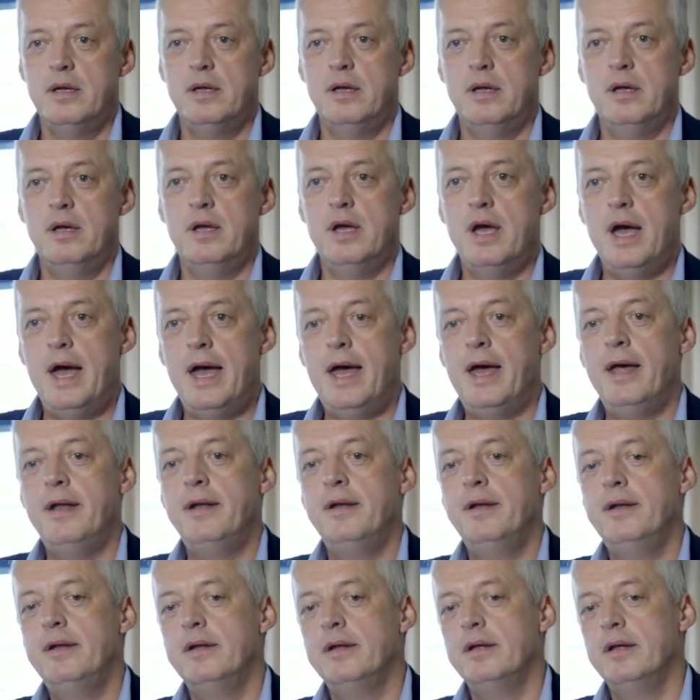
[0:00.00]
Uh,
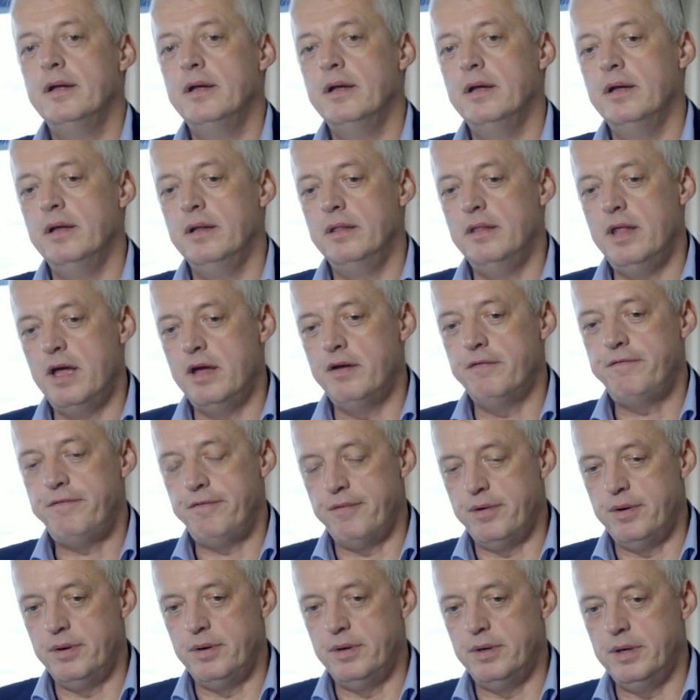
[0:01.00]
and uh,
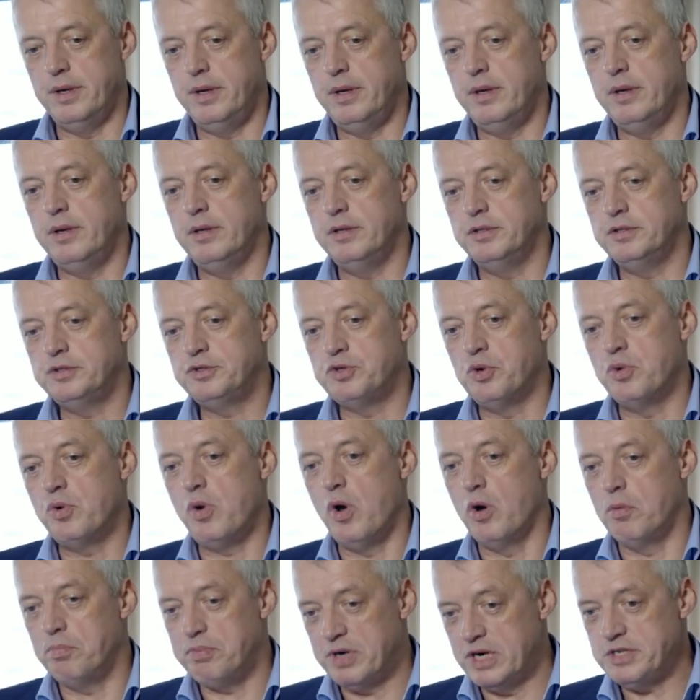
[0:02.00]
therefore uh,
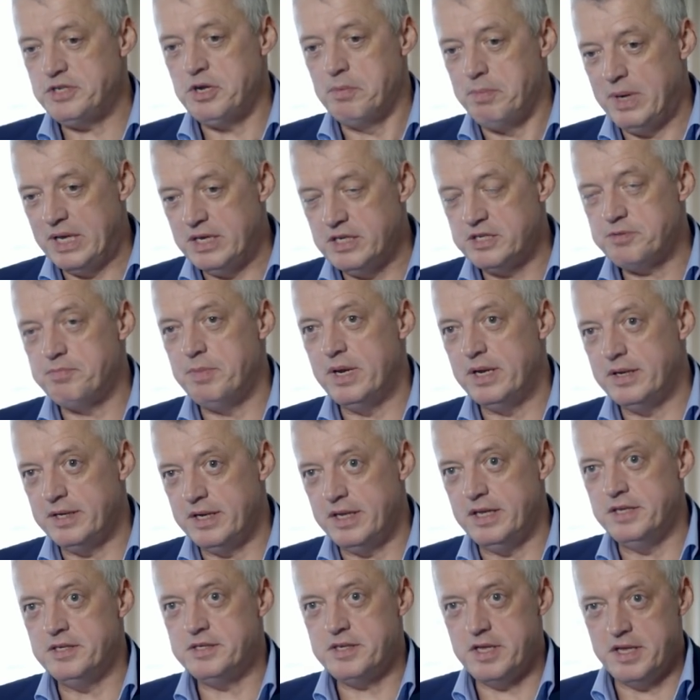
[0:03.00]
so-called pressure
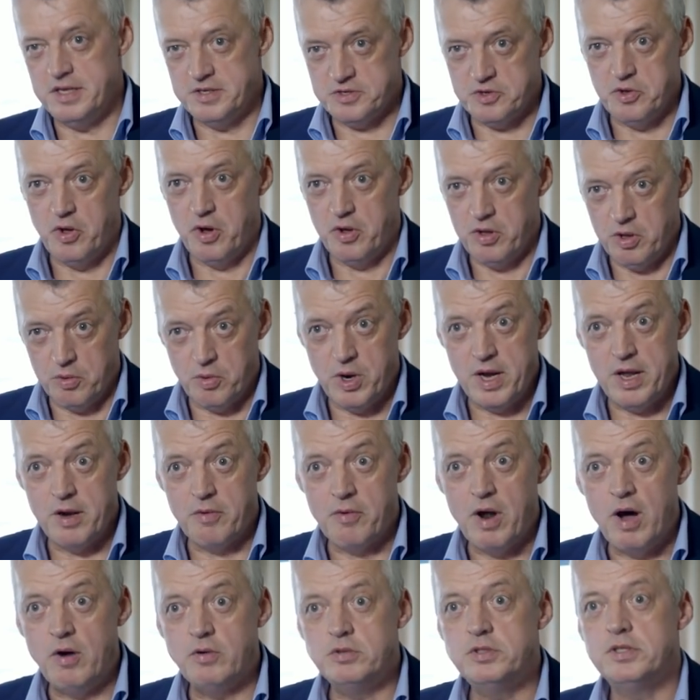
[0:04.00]
management is, is the other way
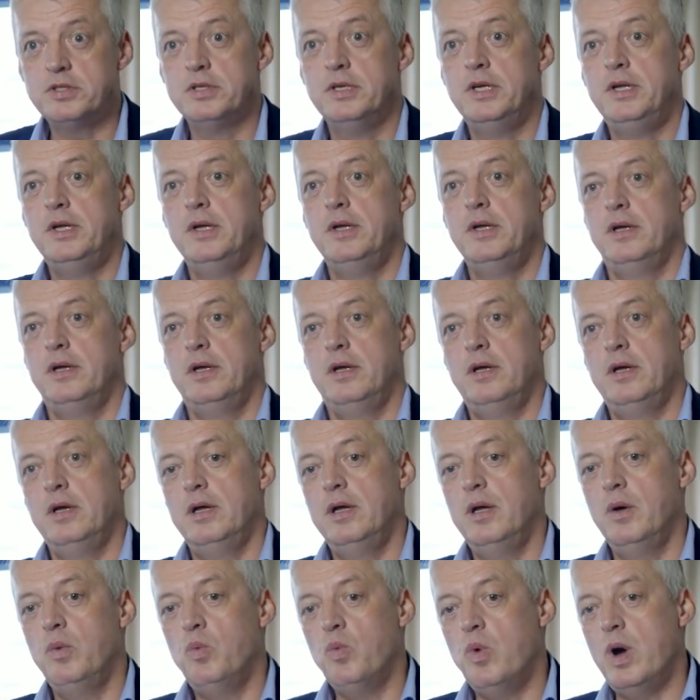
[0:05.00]
around,
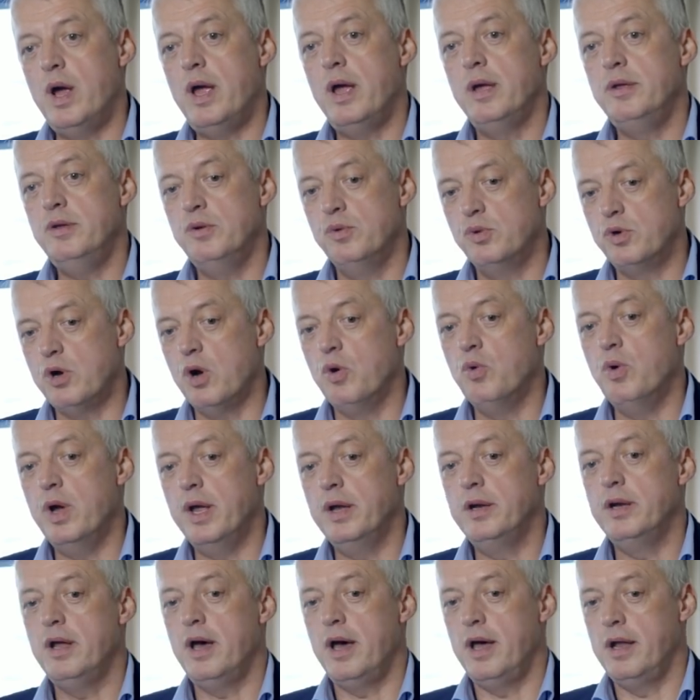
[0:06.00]
uh, where you go
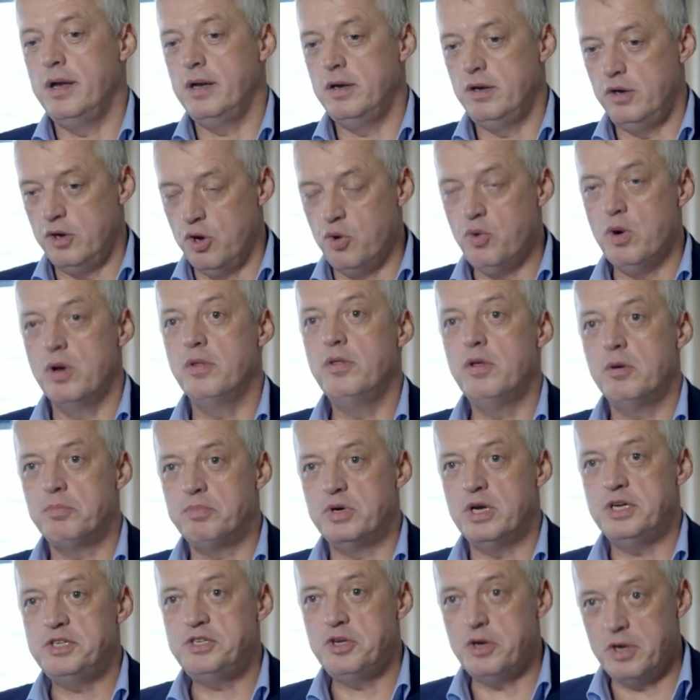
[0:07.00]
in and lower the
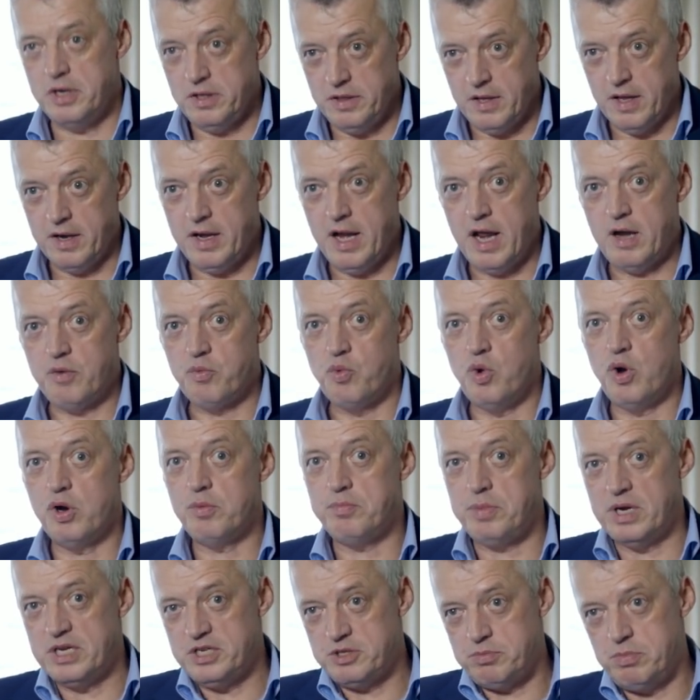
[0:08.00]
pressure in the
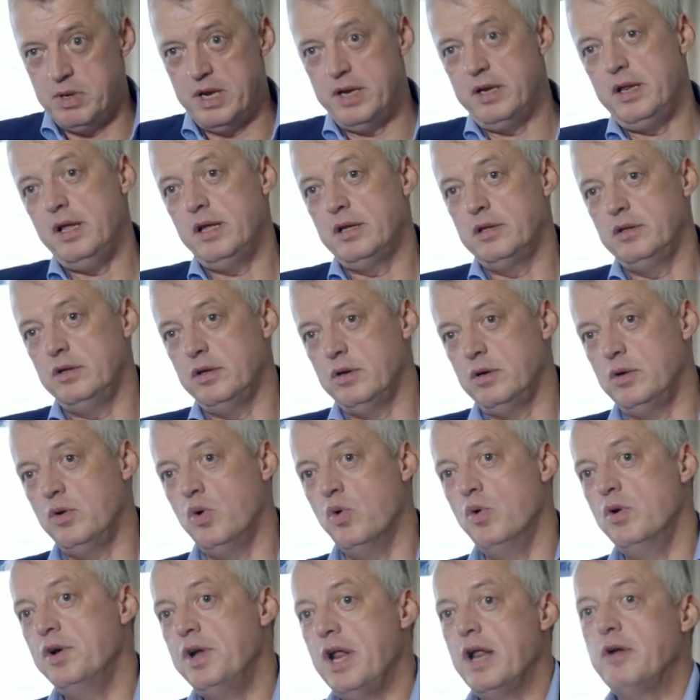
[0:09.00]
network by splitting the
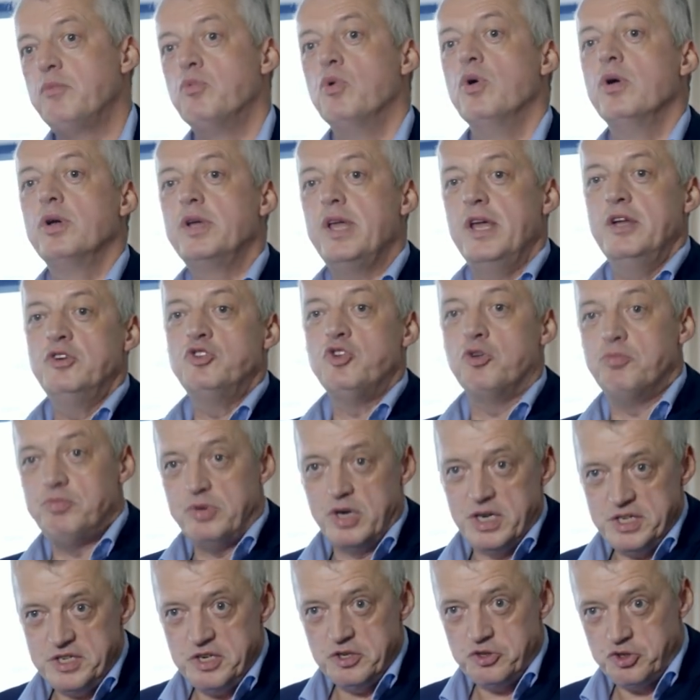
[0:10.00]
whole network into
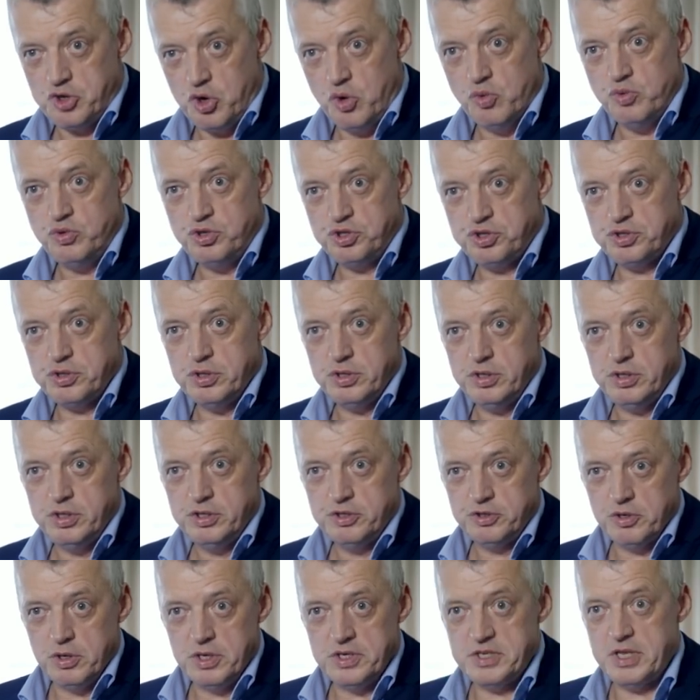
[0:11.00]
pressure zones.
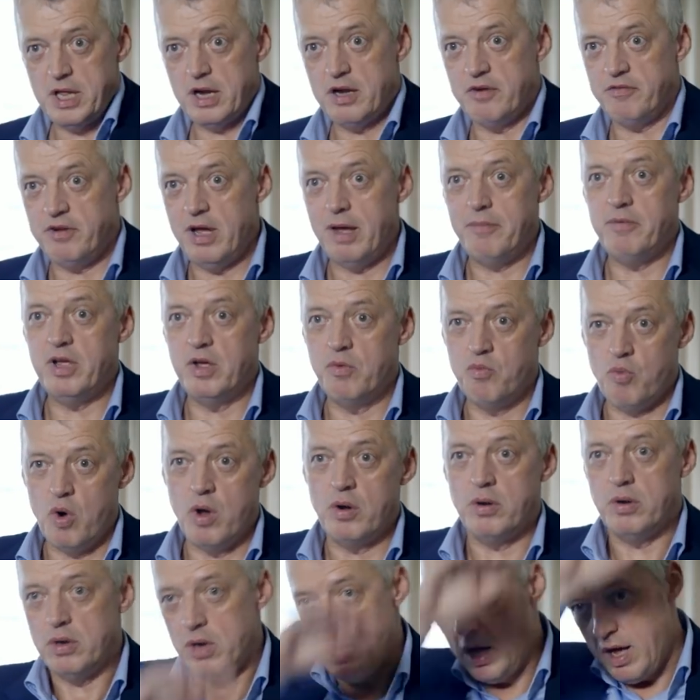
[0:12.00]
So instead of having
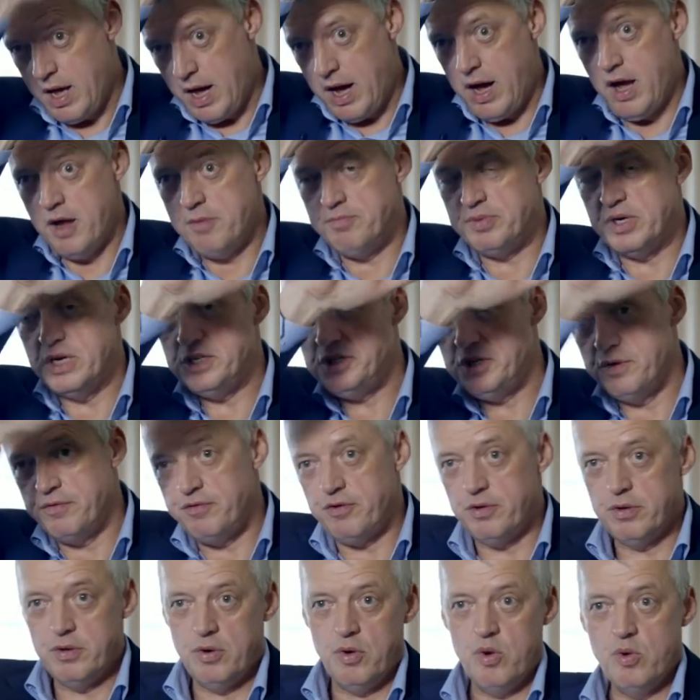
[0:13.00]
one high pressure
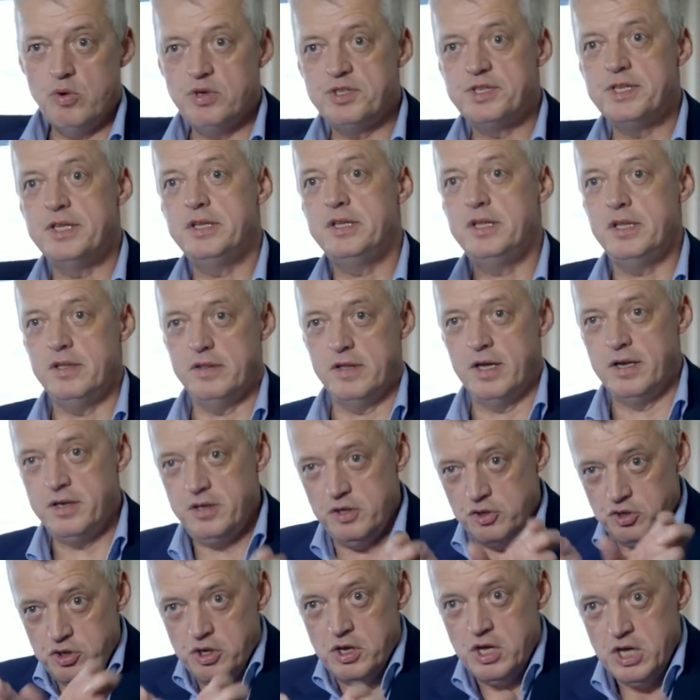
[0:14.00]
for the whole city,
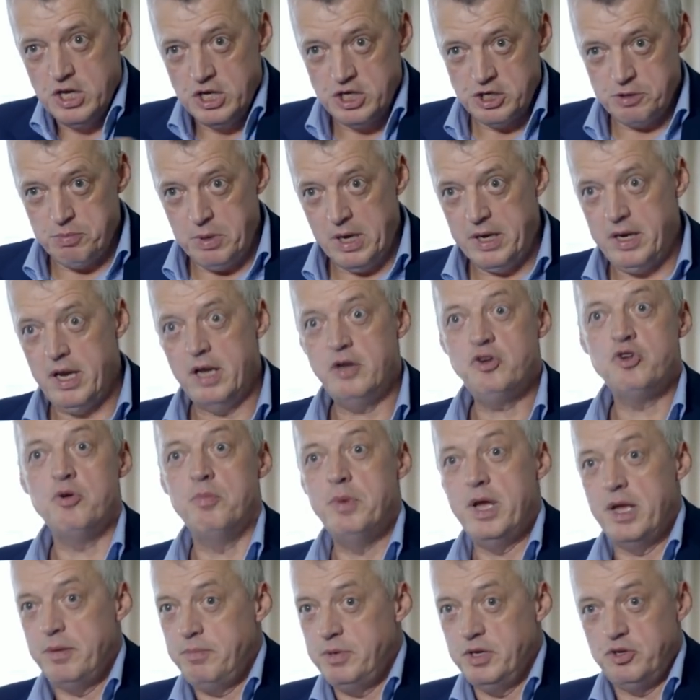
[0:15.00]
then you split into
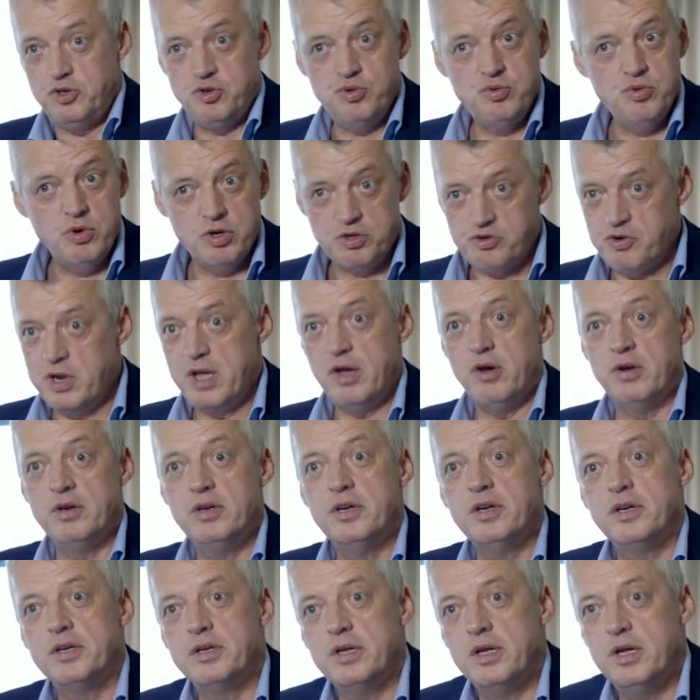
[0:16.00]
maybe two or three
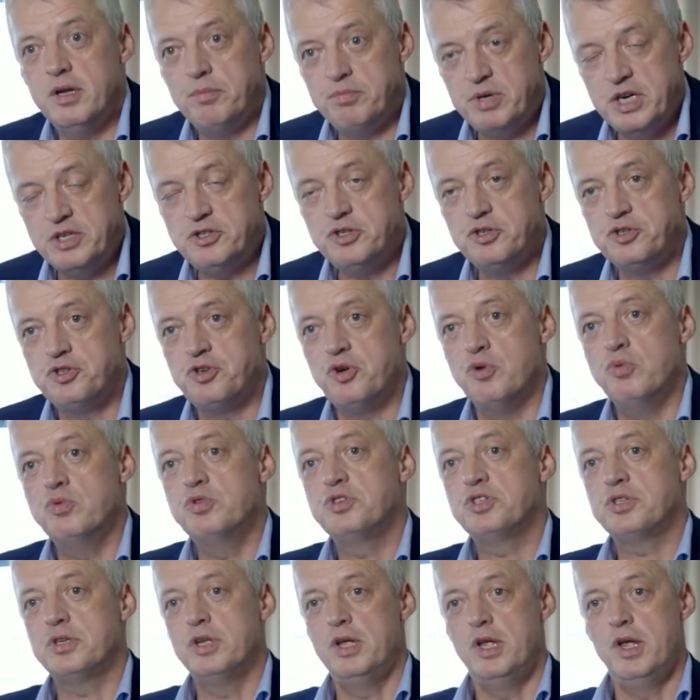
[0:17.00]
hundred uh, pressure
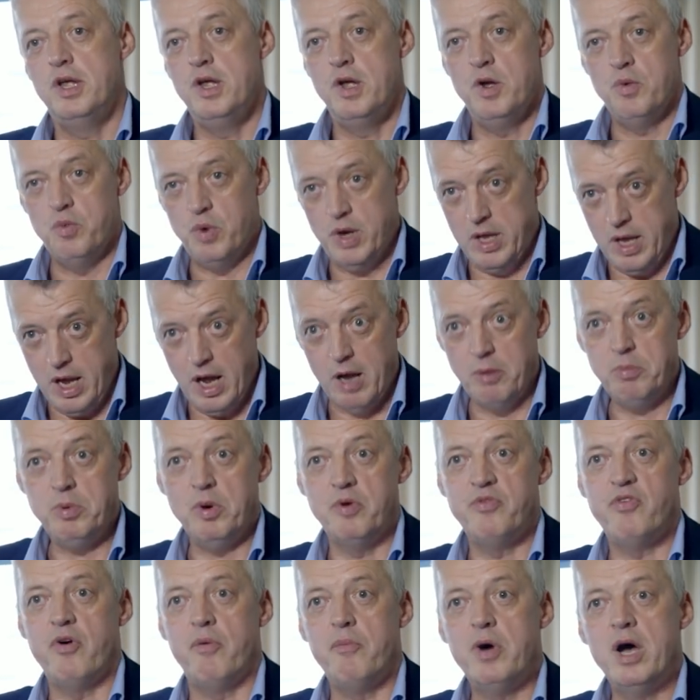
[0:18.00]
zones with help
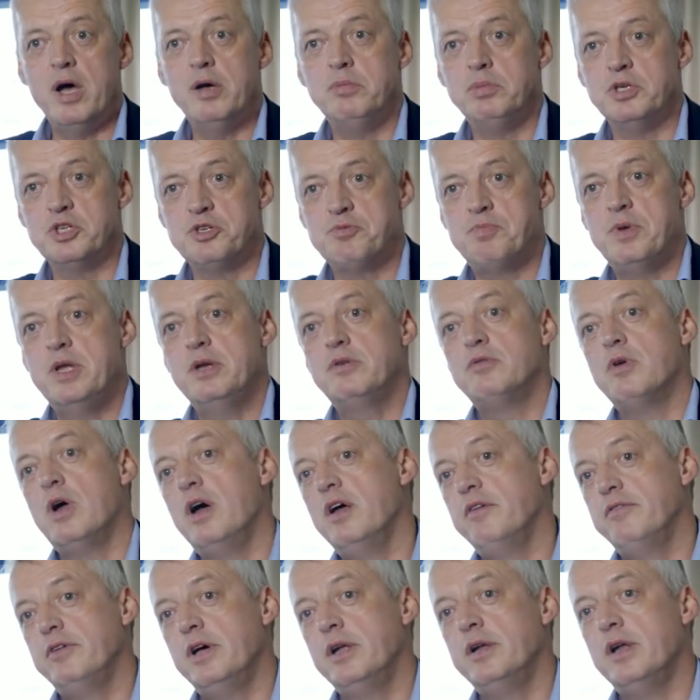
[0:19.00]
of a variable speed
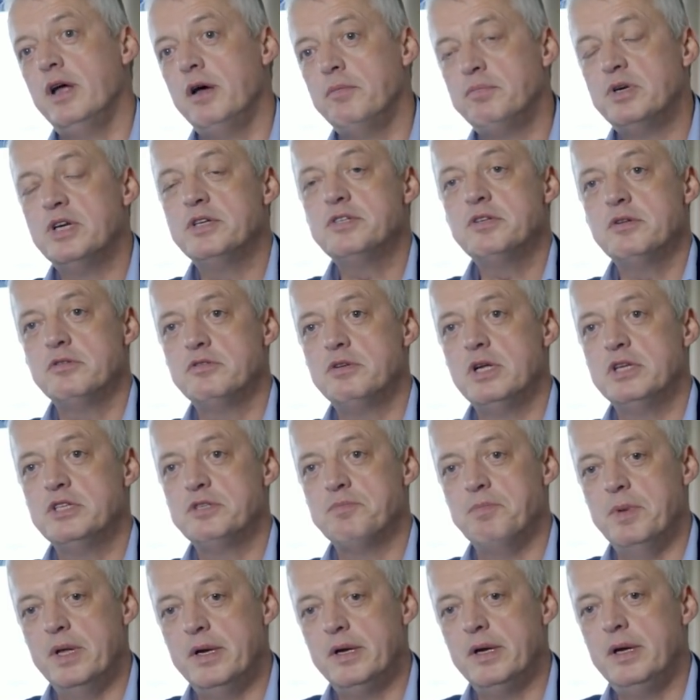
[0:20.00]
drive and a pressure
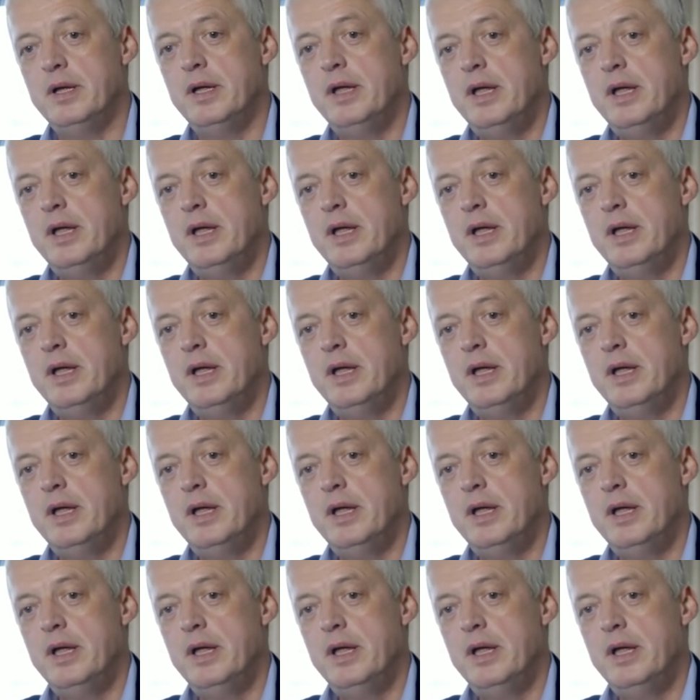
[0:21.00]
transmitter.